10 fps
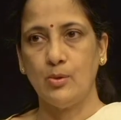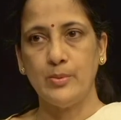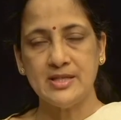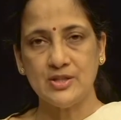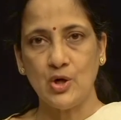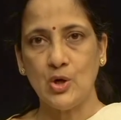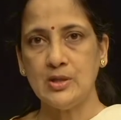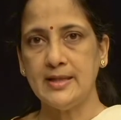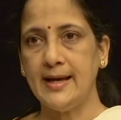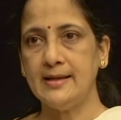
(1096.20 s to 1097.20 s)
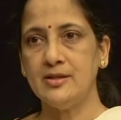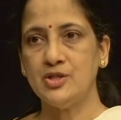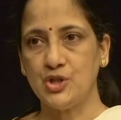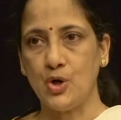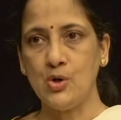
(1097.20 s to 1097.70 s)
We saw that
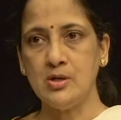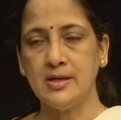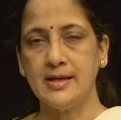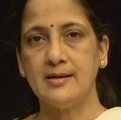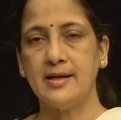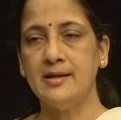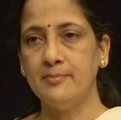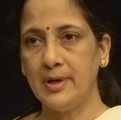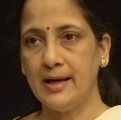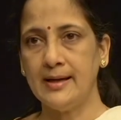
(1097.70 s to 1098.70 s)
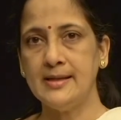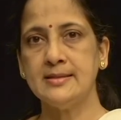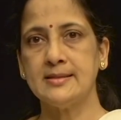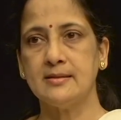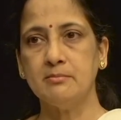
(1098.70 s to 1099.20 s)
shock
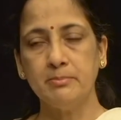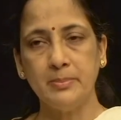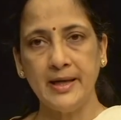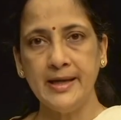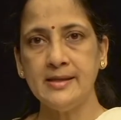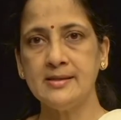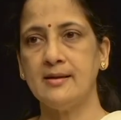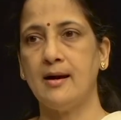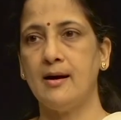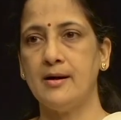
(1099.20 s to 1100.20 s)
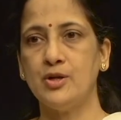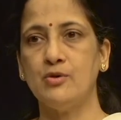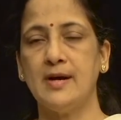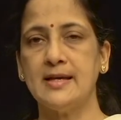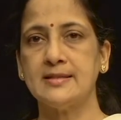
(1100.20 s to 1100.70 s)
implies complete
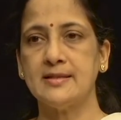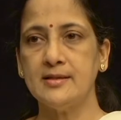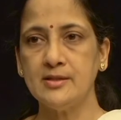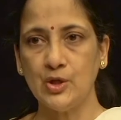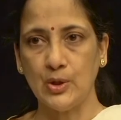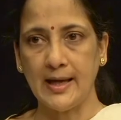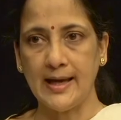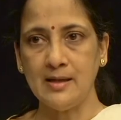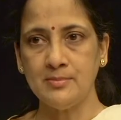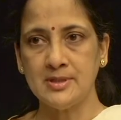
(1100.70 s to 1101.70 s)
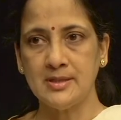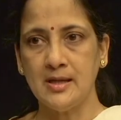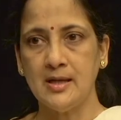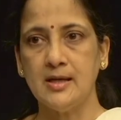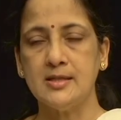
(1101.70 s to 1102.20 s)
cardiovascular collapse,
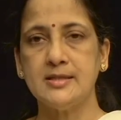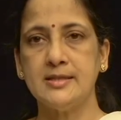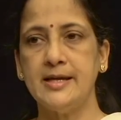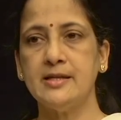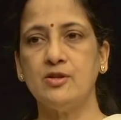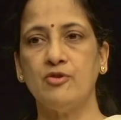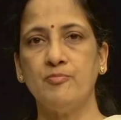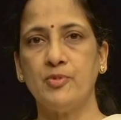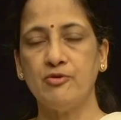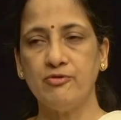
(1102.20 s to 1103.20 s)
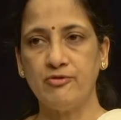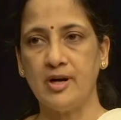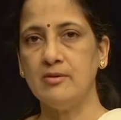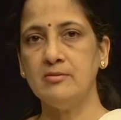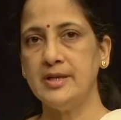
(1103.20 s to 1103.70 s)
a state of
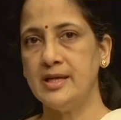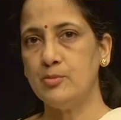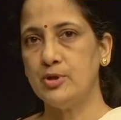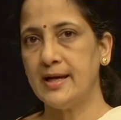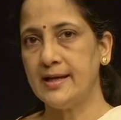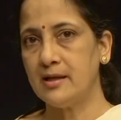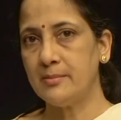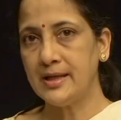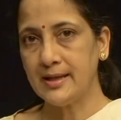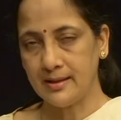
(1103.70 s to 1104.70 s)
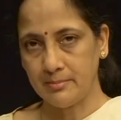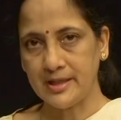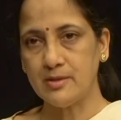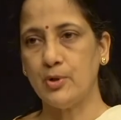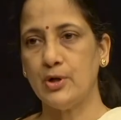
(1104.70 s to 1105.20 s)
profound hemodynamic and
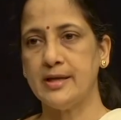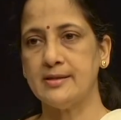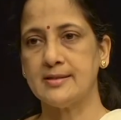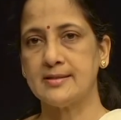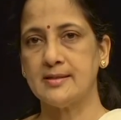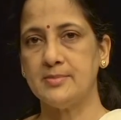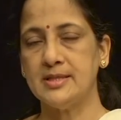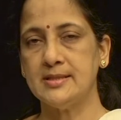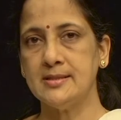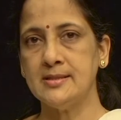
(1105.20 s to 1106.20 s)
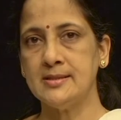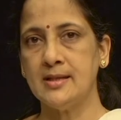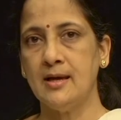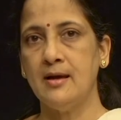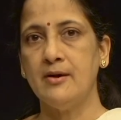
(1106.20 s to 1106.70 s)
metabolic disturbances
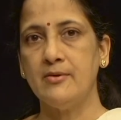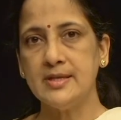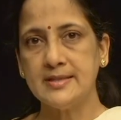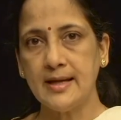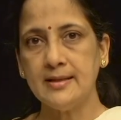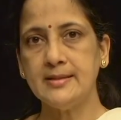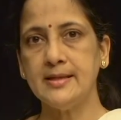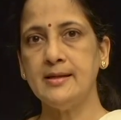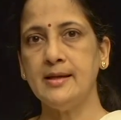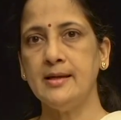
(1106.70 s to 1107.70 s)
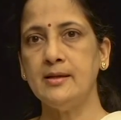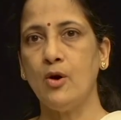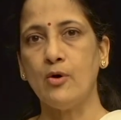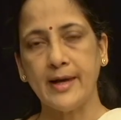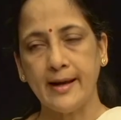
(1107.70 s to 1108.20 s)
resulting in
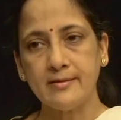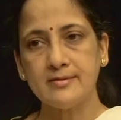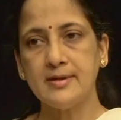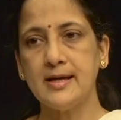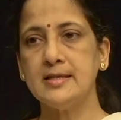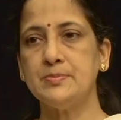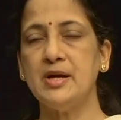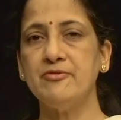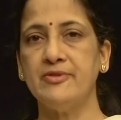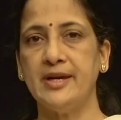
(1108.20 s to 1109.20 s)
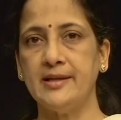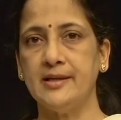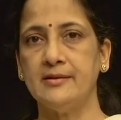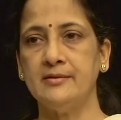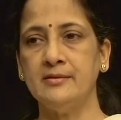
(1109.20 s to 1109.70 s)
or characterized by
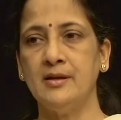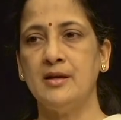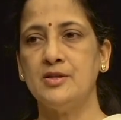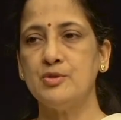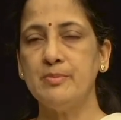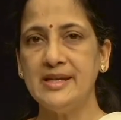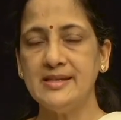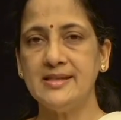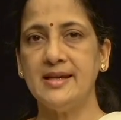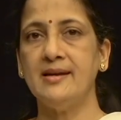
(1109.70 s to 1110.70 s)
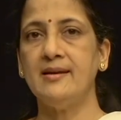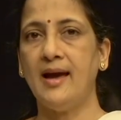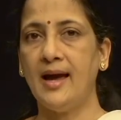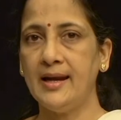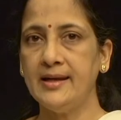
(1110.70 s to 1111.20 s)
failure to maintain
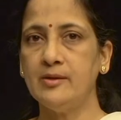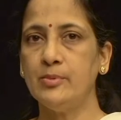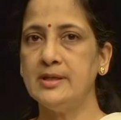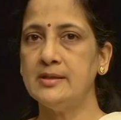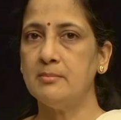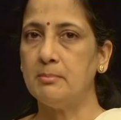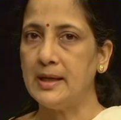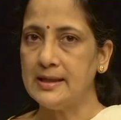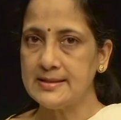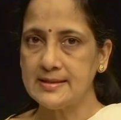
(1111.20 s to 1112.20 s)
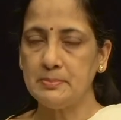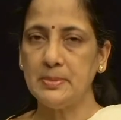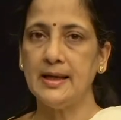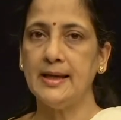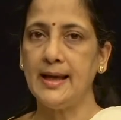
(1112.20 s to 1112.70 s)
adequate blood
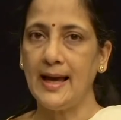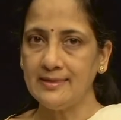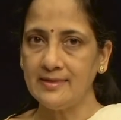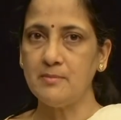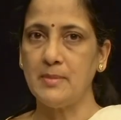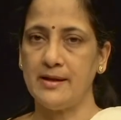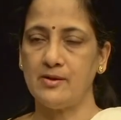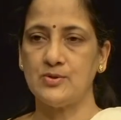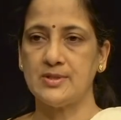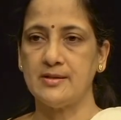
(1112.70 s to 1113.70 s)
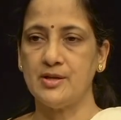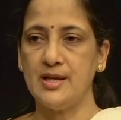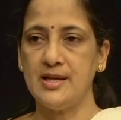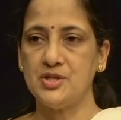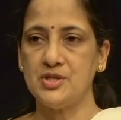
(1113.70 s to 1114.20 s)
supply at the
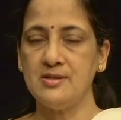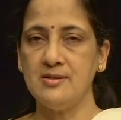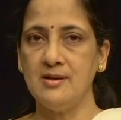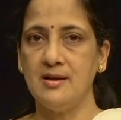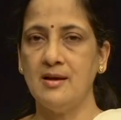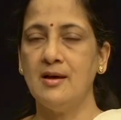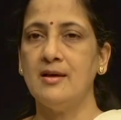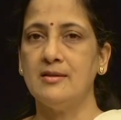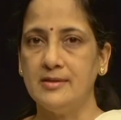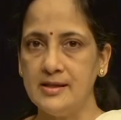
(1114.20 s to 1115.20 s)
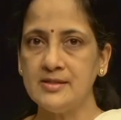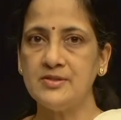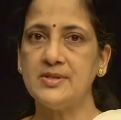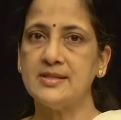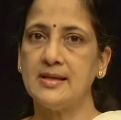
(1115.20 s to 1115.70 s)
microcirculation.
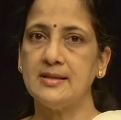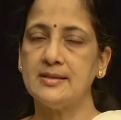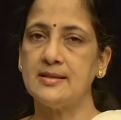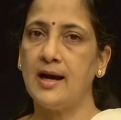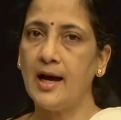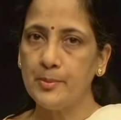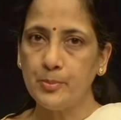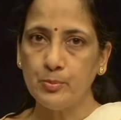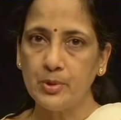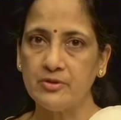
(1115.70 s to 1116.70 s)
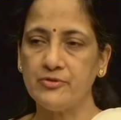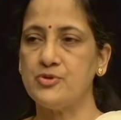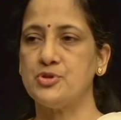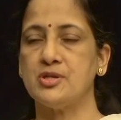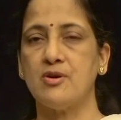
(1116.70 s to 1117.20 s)
This results in
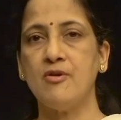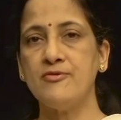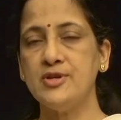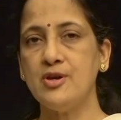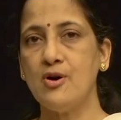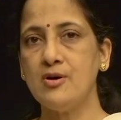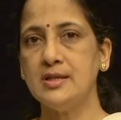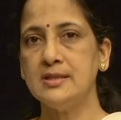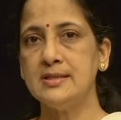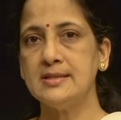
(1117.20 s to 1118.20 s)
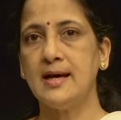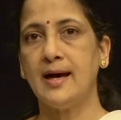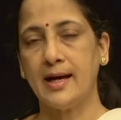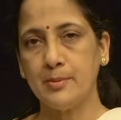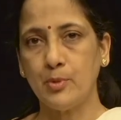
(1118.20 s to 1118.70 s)
hypoperfusion of the organs,
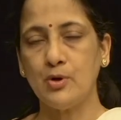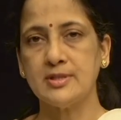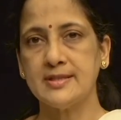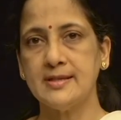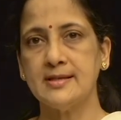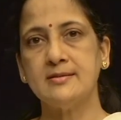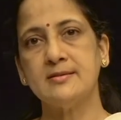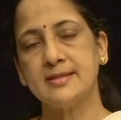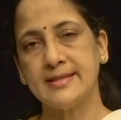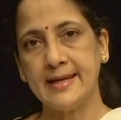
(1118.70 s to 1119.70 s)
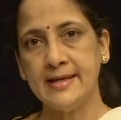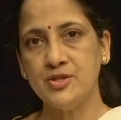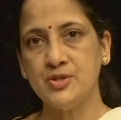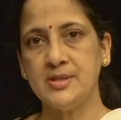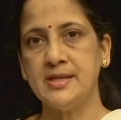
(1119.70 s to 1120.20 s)
hypoxia, cell
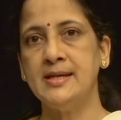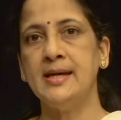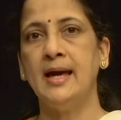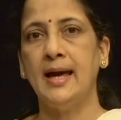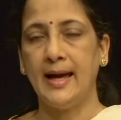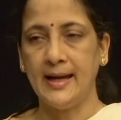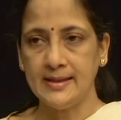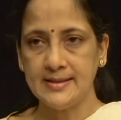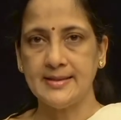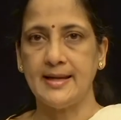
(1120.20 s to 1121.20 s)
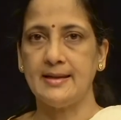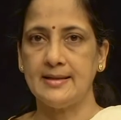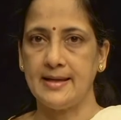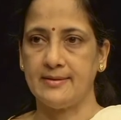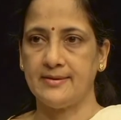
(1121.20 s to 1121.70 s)
injury, and cell
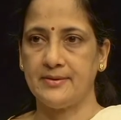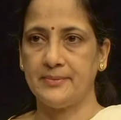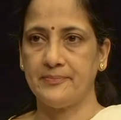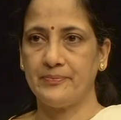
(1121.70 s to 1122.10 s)
death.